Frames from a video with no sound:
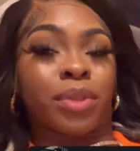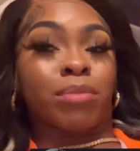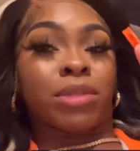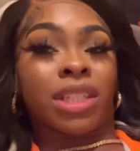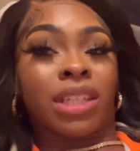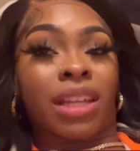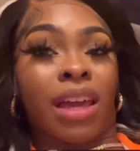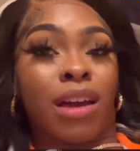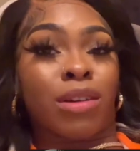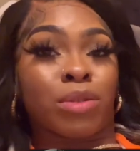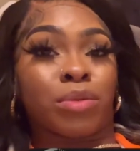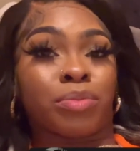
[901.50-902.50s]
I'm checking
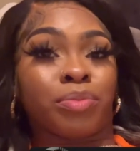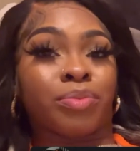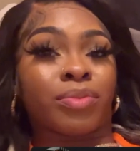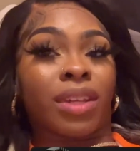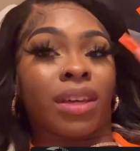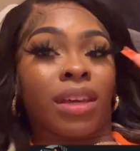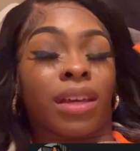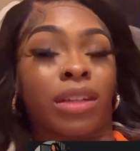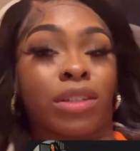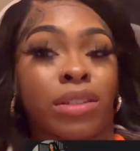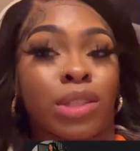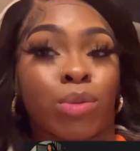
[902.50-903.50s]
out. Had a
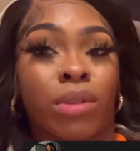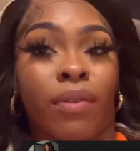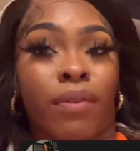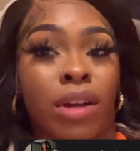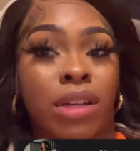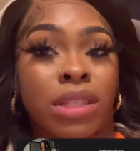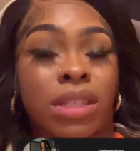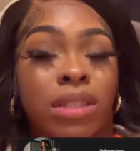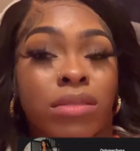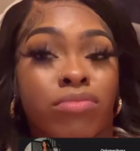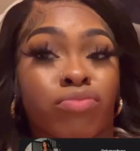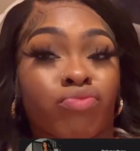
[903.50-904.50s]
good
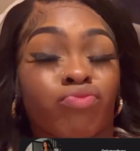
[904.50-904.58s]
twenty-first.